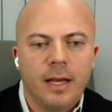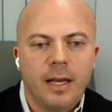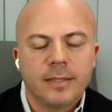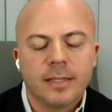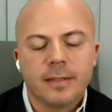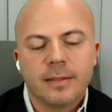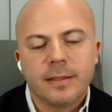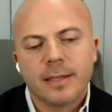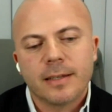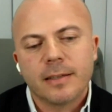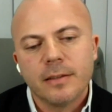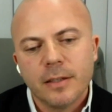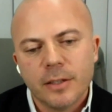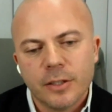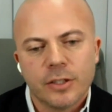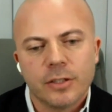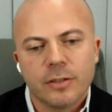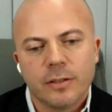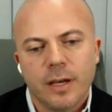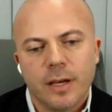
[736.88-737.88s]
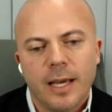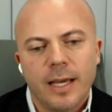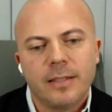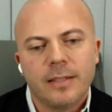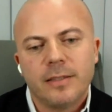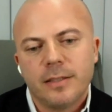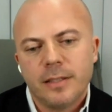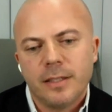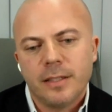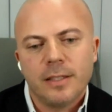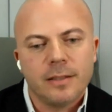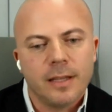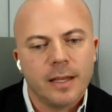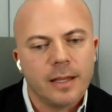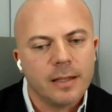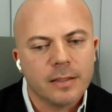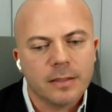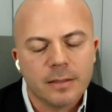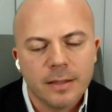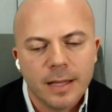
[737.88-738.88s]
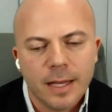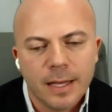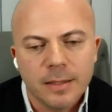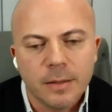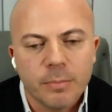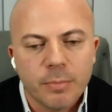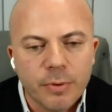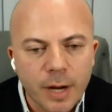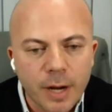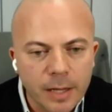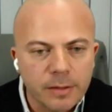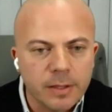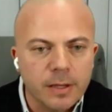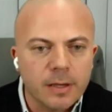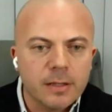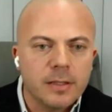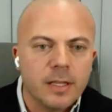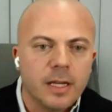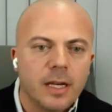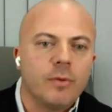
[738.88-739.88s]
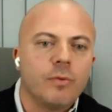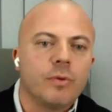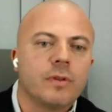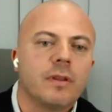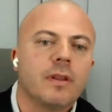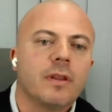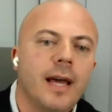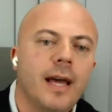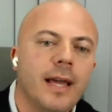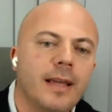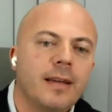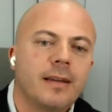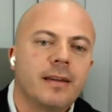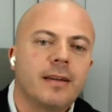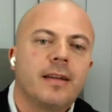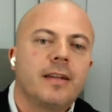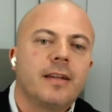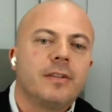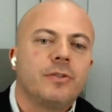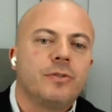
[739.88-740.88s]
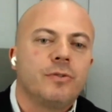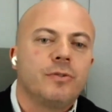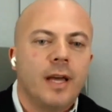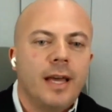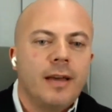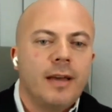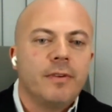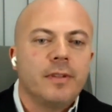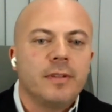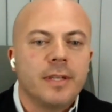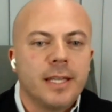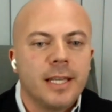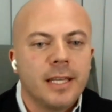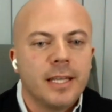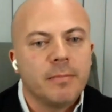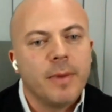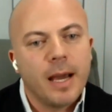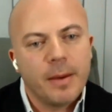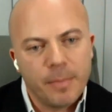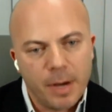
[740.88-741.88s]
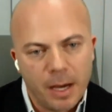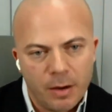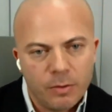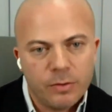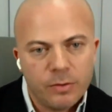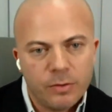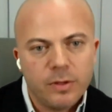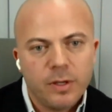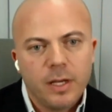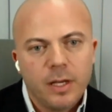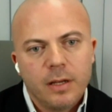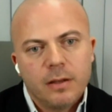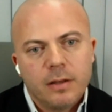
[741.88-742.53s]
as a technician, I see that it's not the product that I would like to have it in my mouth.